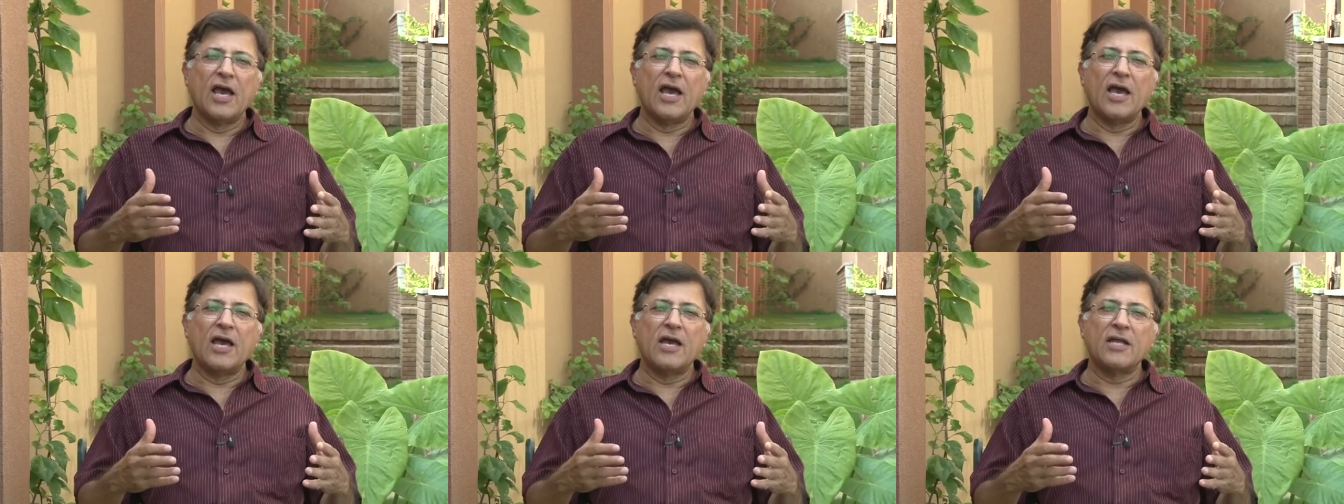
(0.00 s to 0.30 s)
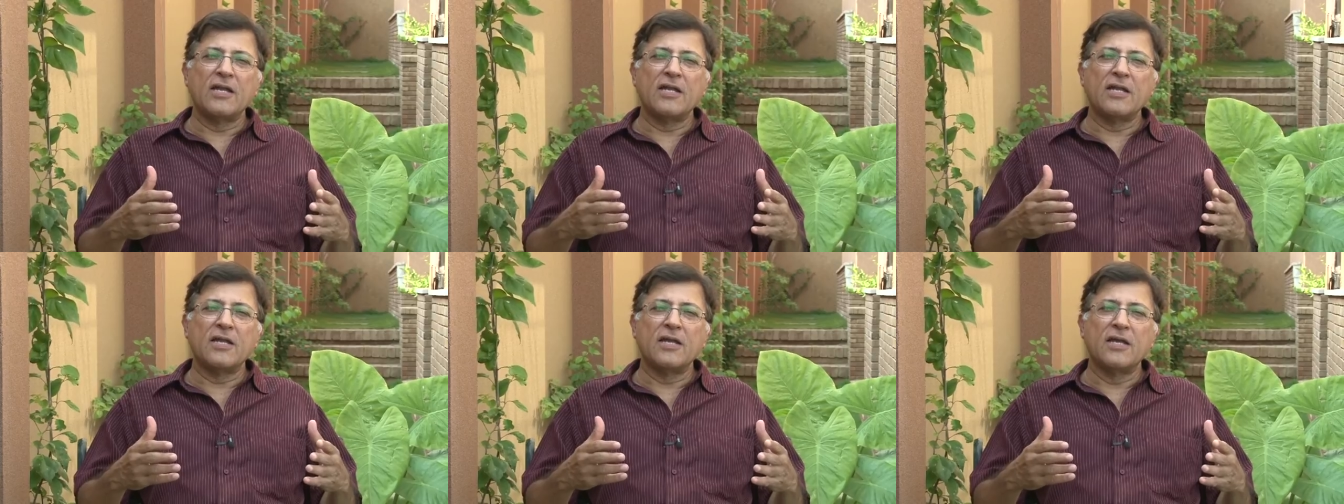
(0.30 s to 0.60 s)

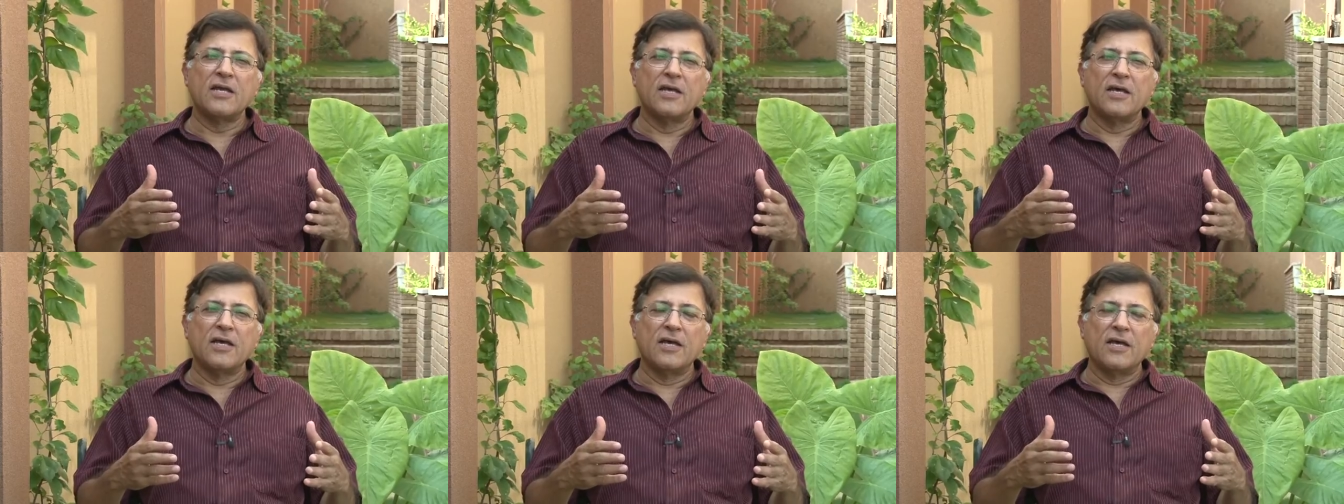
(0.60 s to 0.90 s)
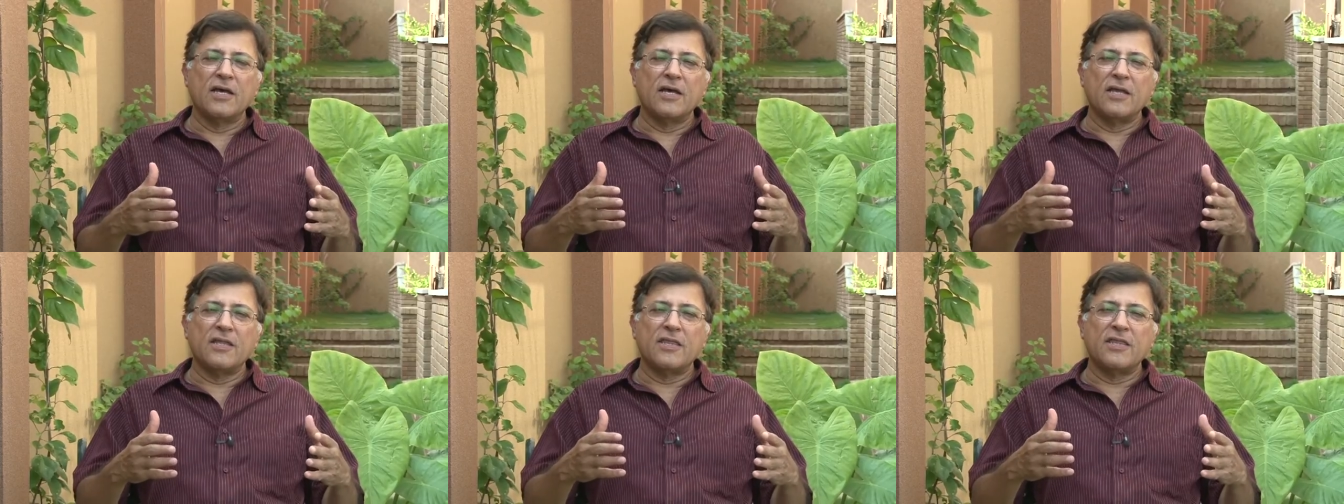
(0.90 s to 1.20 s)
and
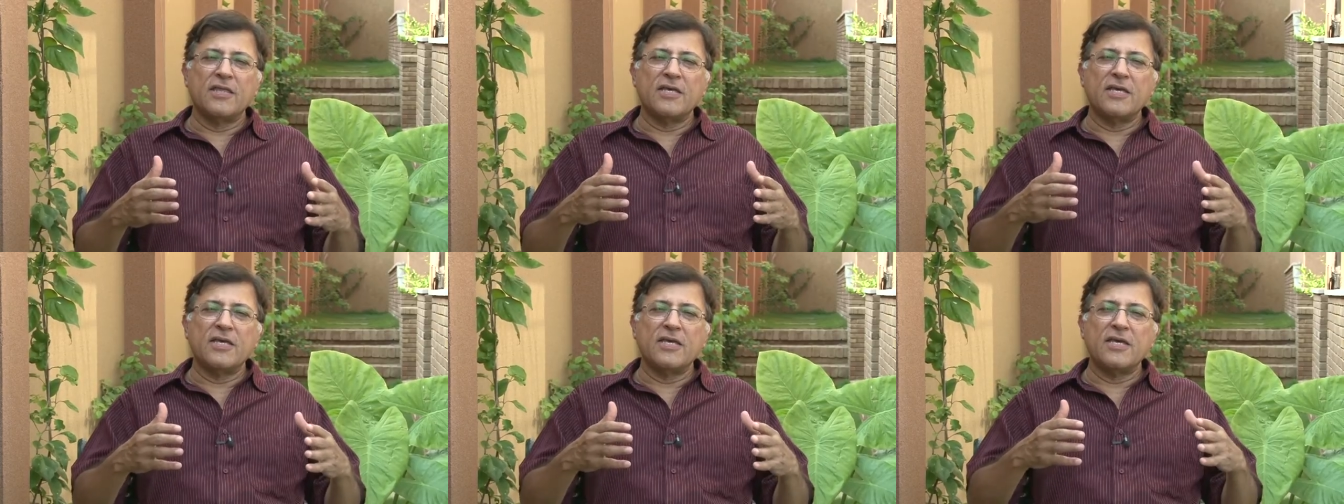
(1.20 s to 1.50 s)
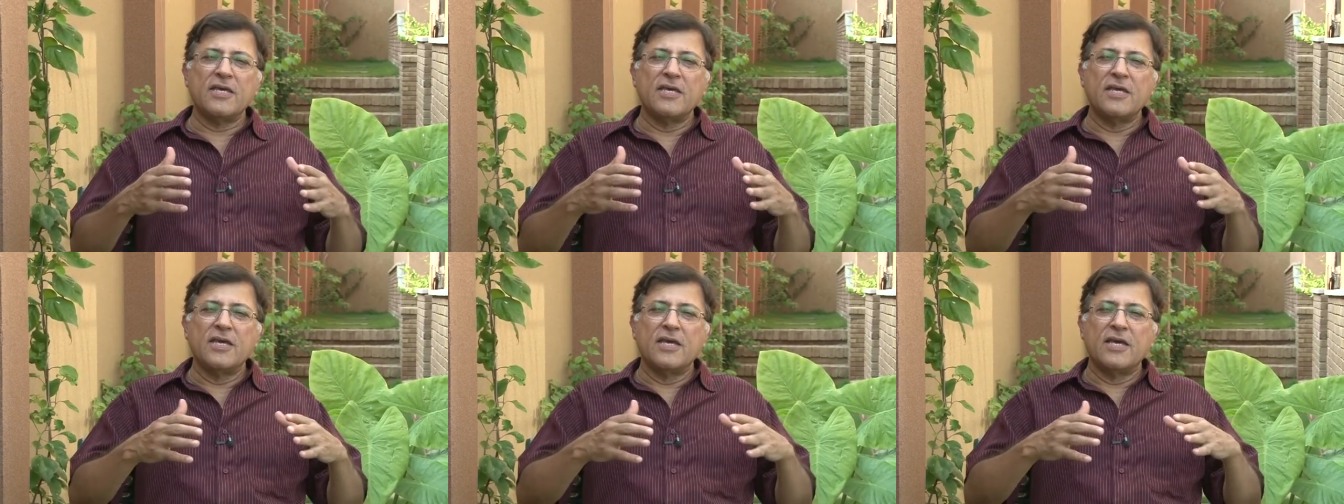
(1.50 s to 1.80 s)

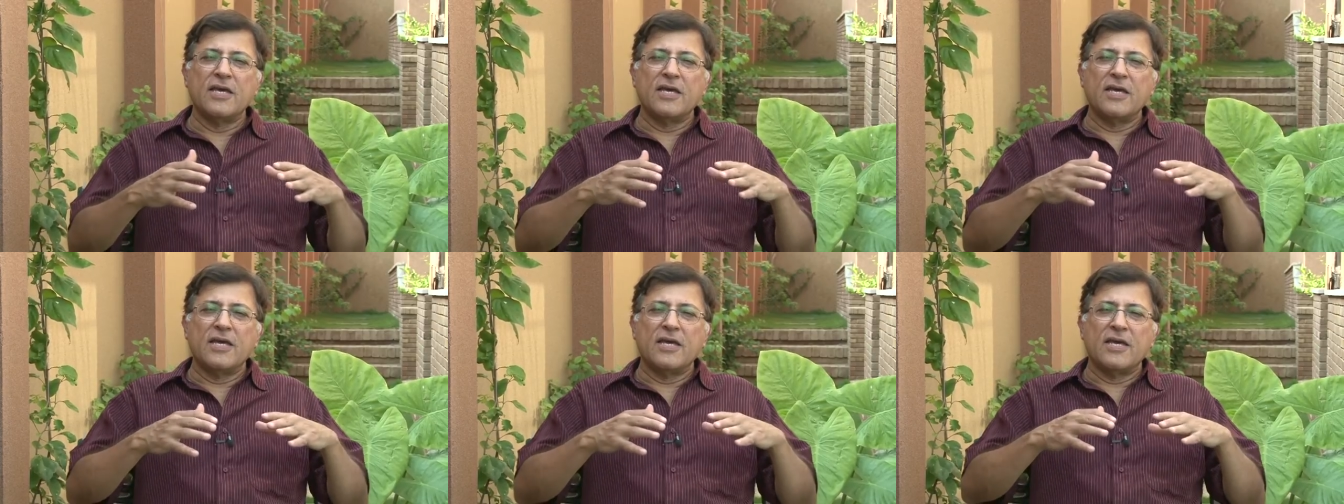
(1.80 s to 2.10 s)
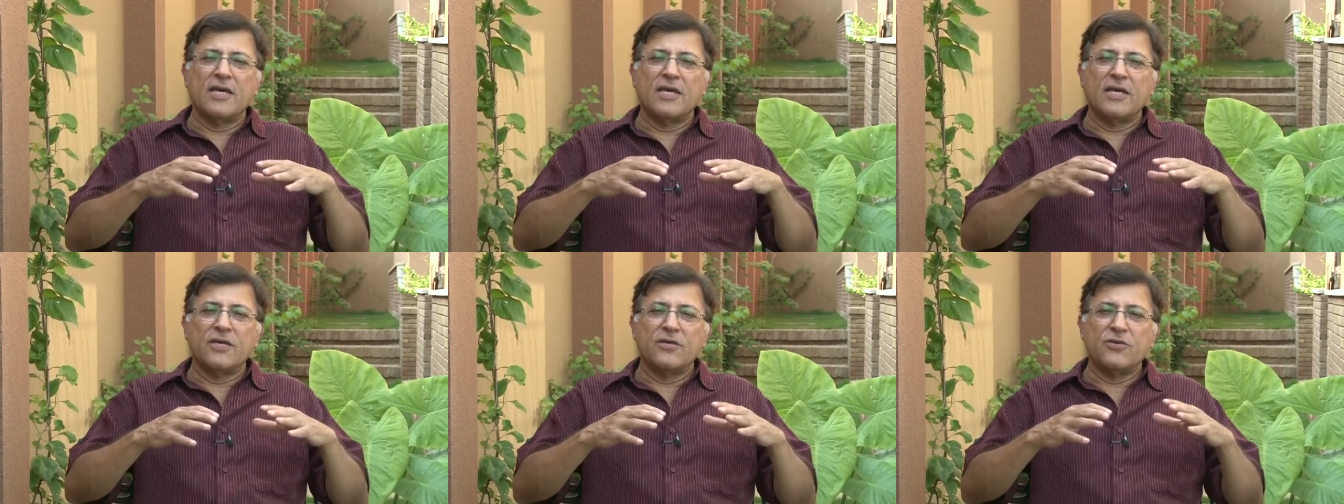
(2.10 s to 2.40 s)
the
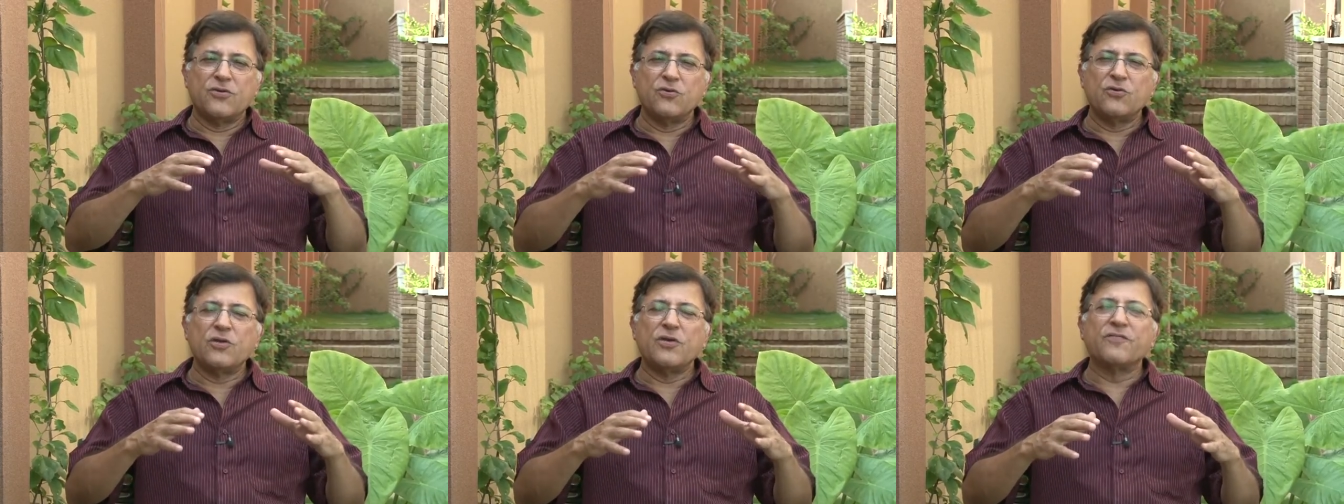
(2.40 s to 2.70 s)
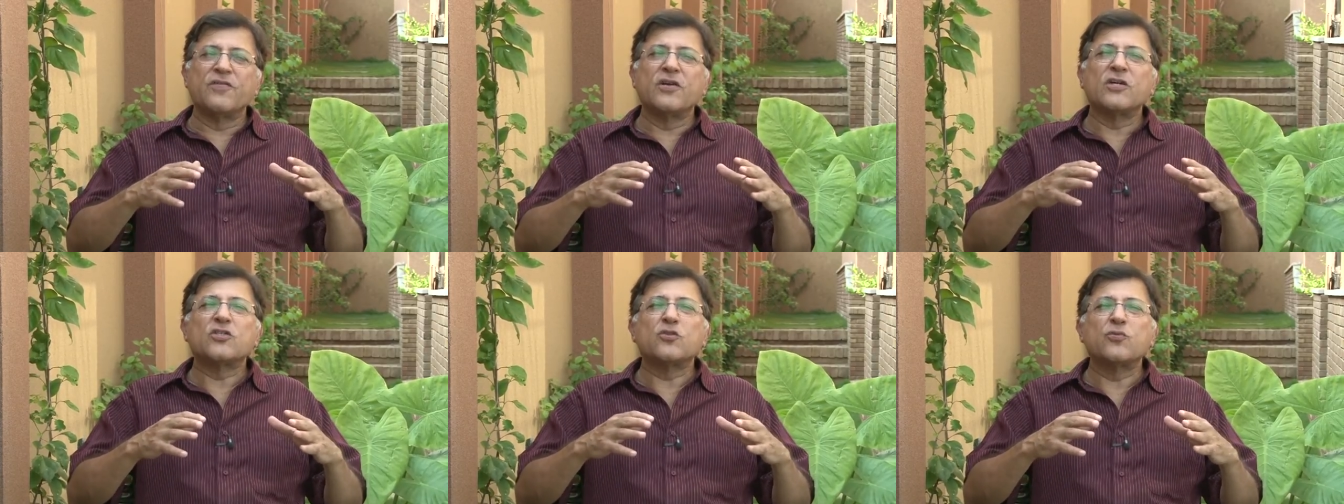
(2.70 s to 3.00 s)

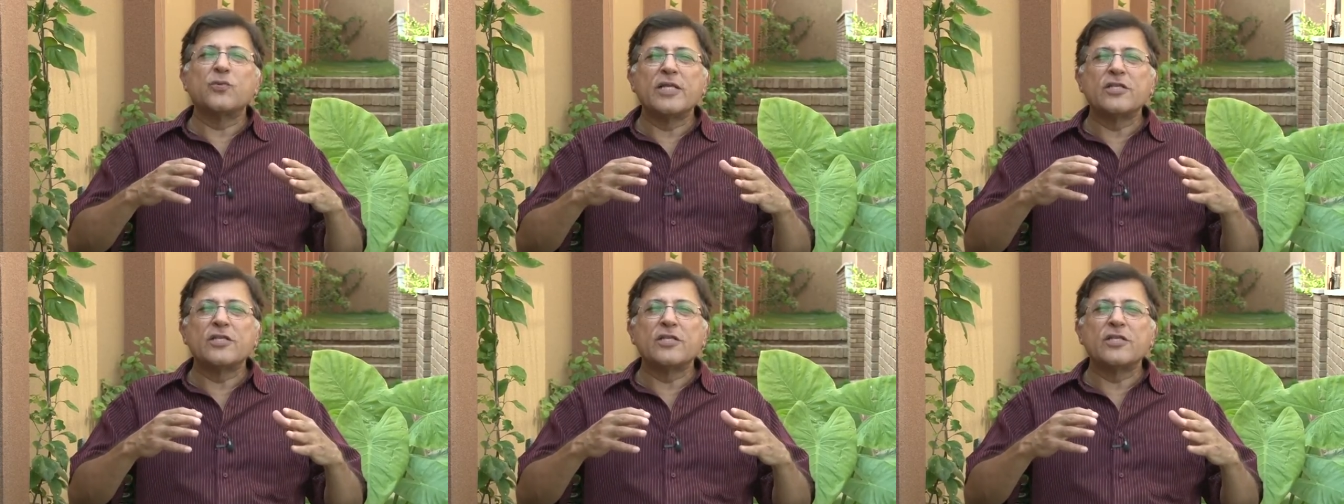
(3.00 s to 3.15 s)
universe